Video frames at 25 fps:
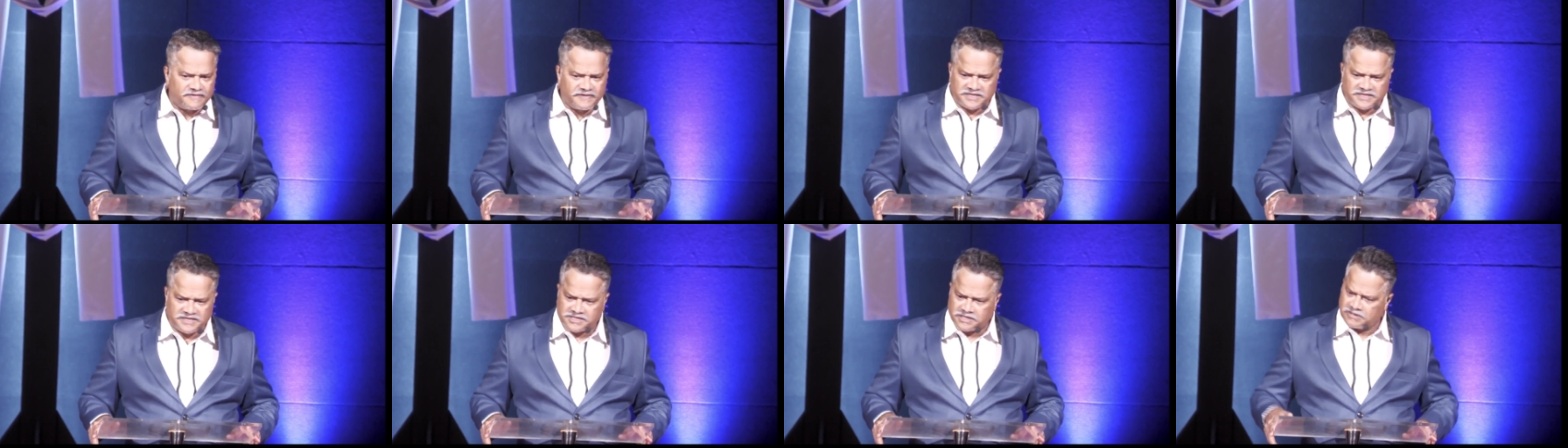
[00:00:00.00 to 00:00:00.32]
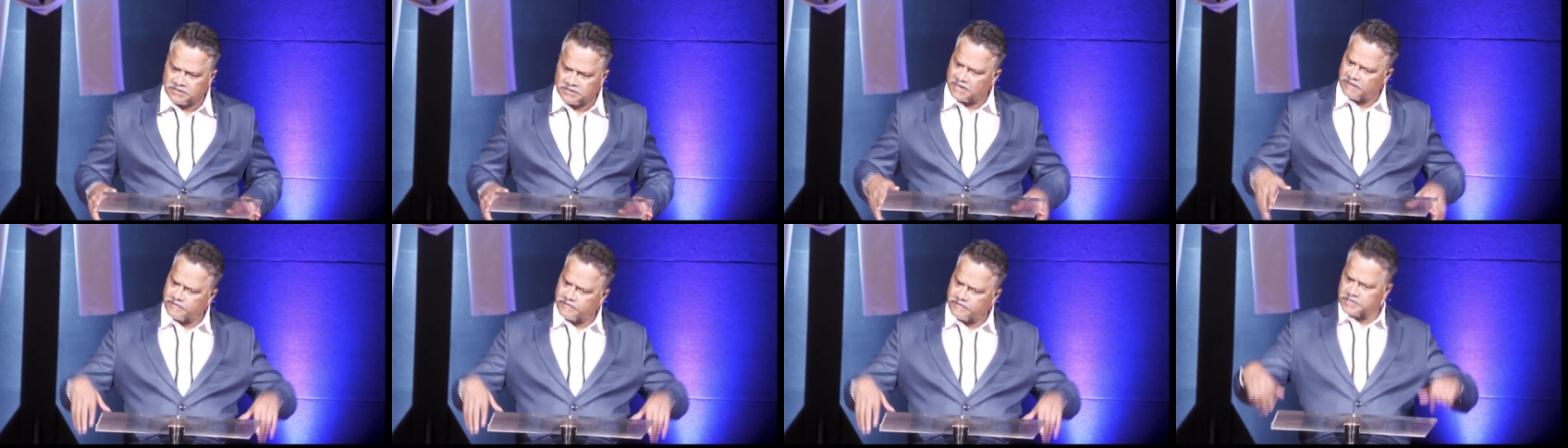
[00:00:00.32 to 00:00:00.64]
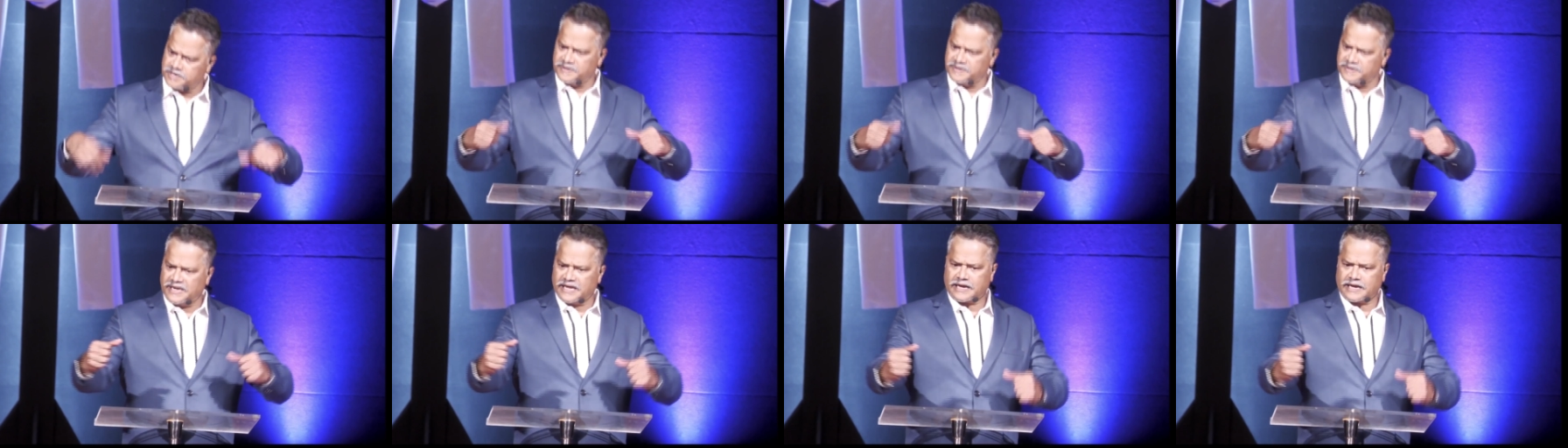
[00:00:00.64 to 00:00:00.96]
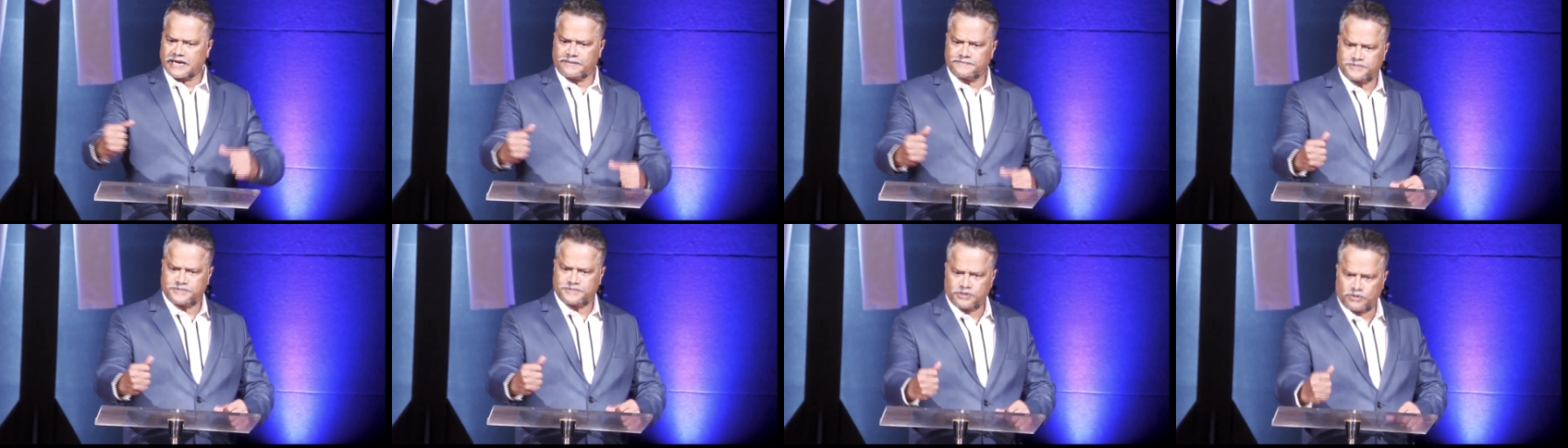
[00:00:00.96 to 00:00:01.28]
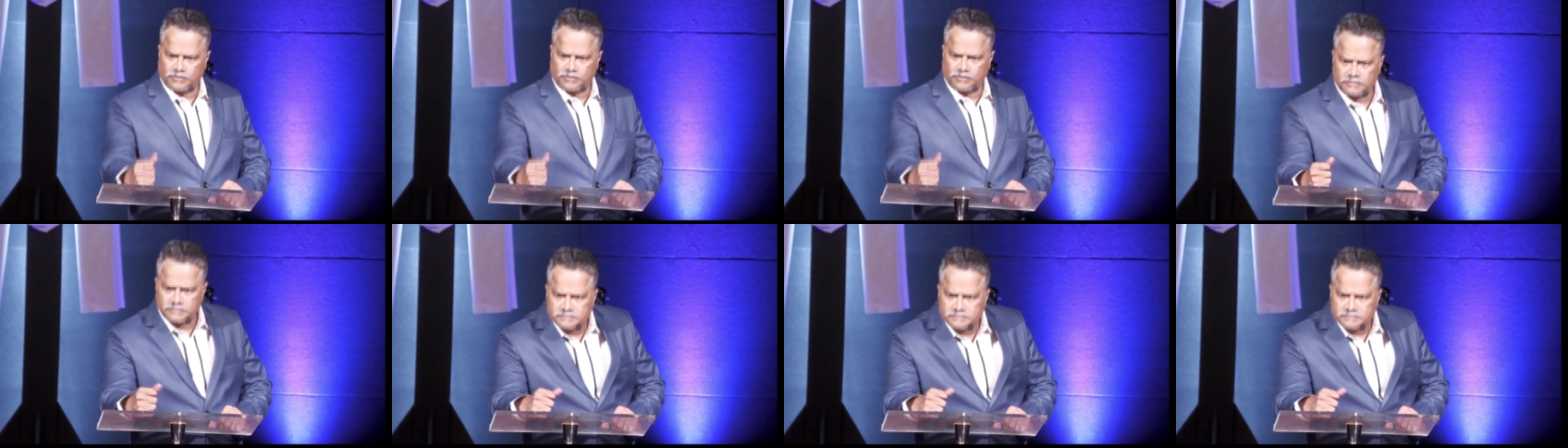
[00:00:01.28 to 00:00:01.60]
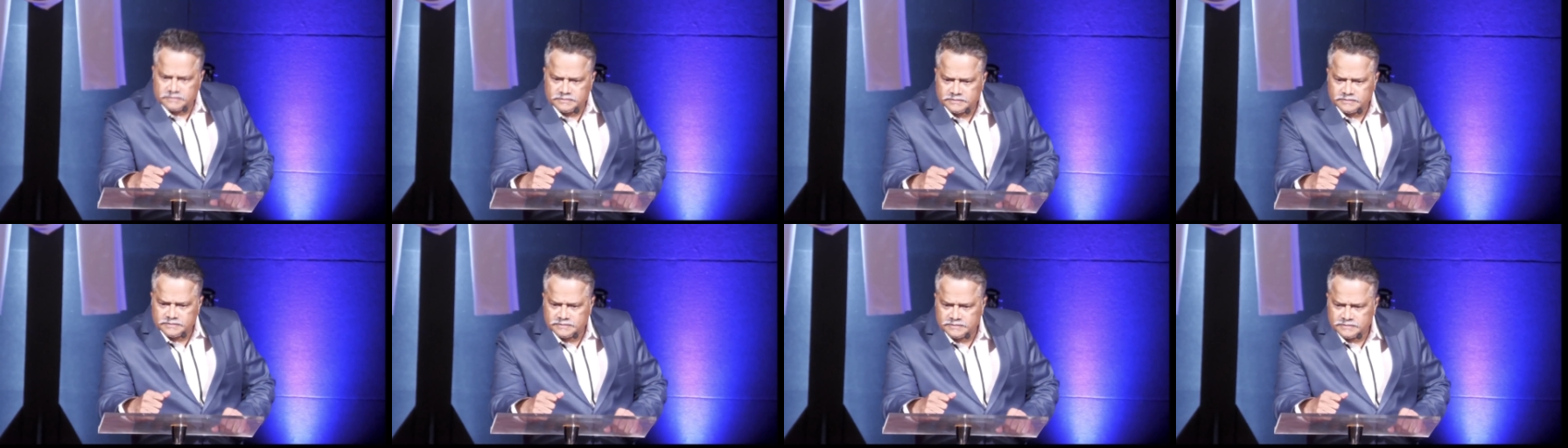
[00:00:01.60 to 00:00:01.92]
We say, "No, I want to be like Absalom."
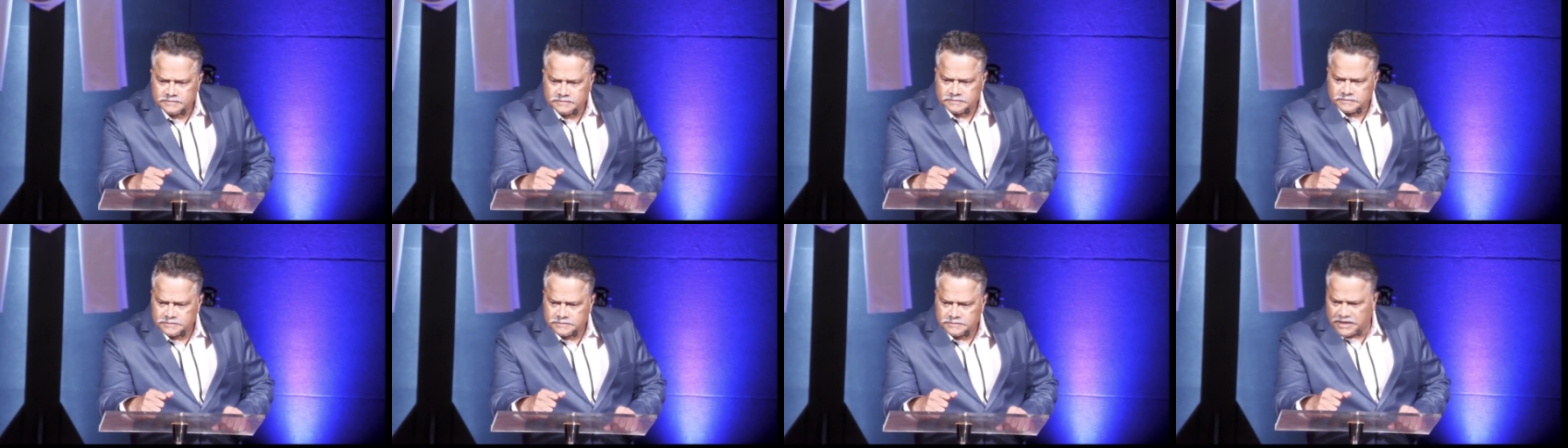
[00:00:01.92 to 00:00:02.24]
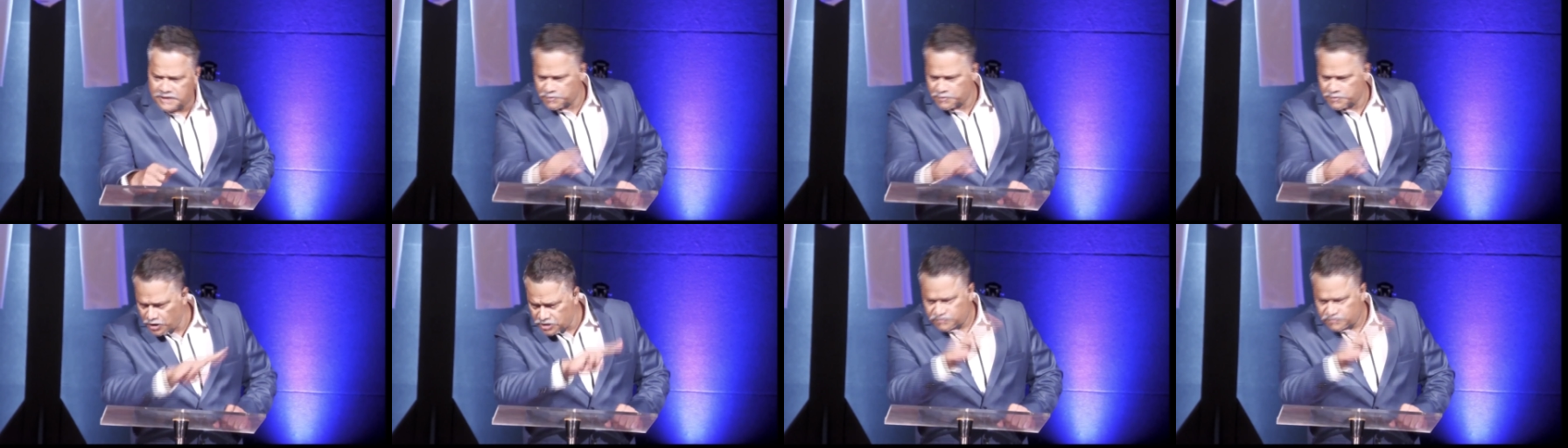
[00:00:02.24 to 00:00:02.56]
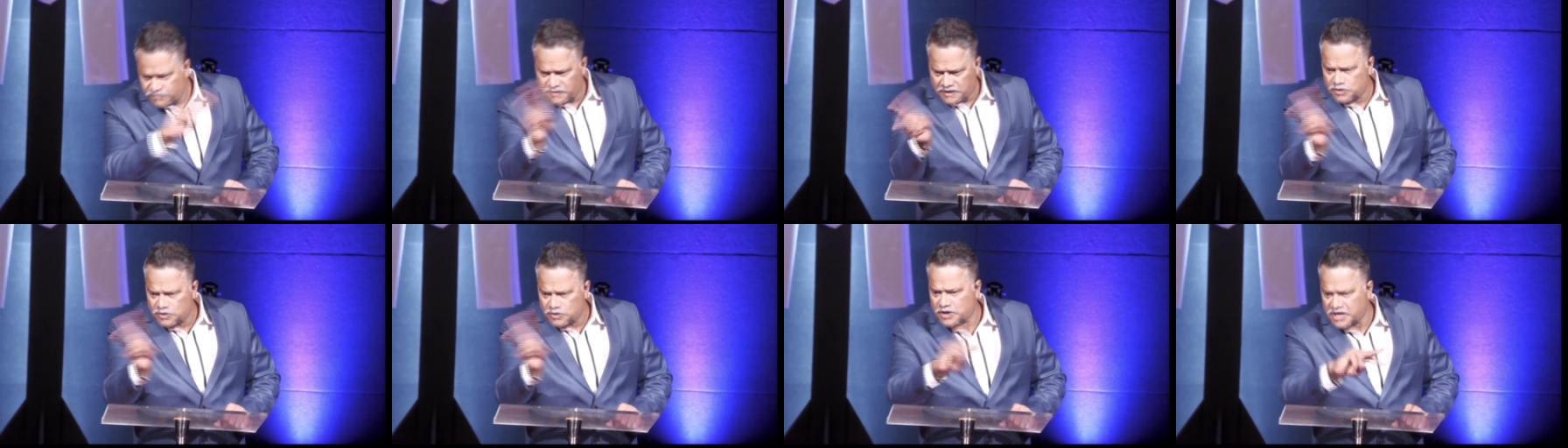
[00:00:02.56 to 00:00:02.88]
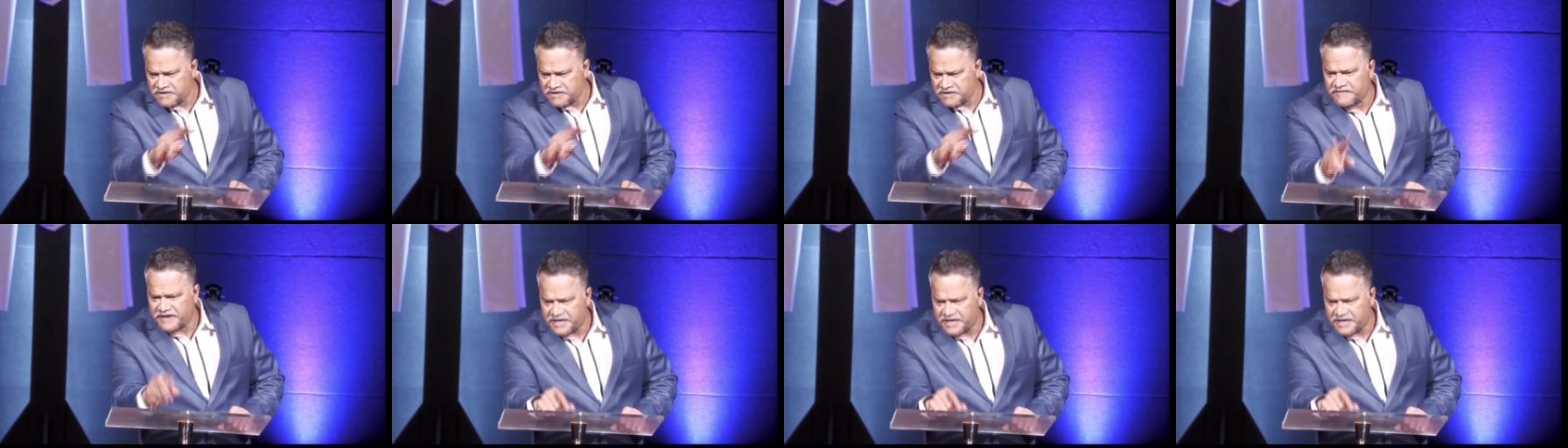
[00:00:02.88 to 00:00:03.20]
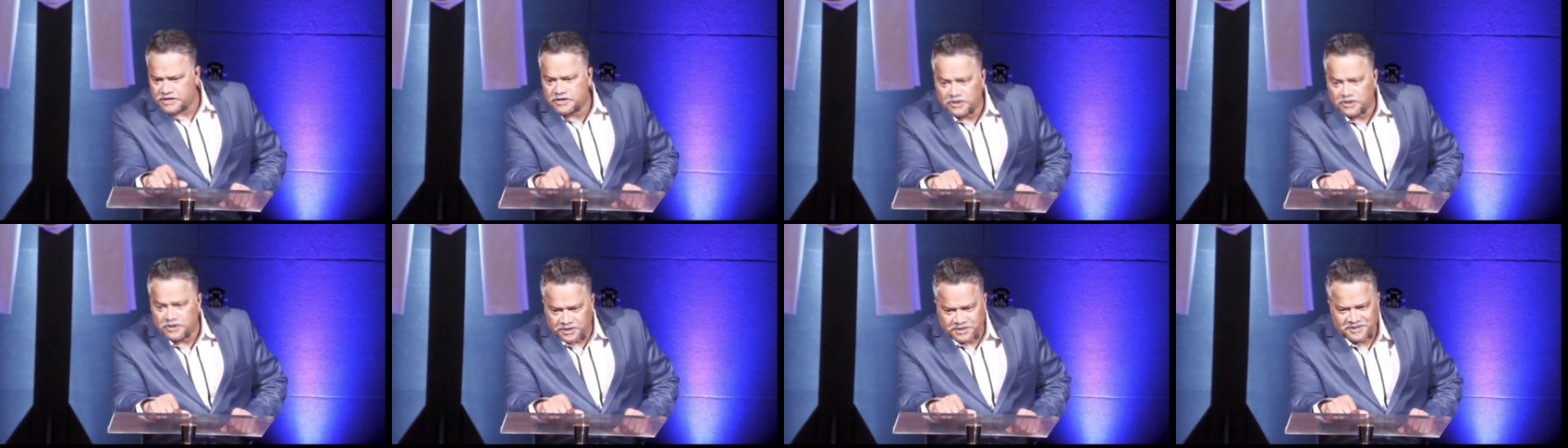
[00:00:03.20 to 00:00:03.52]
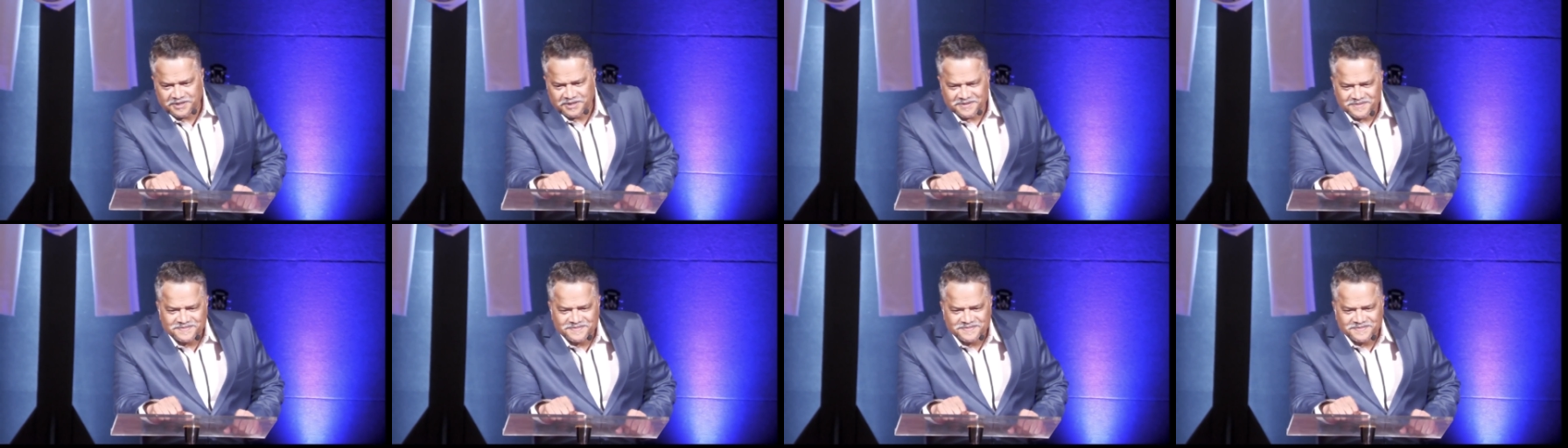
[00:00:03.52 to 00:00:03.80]
They both were looking very good.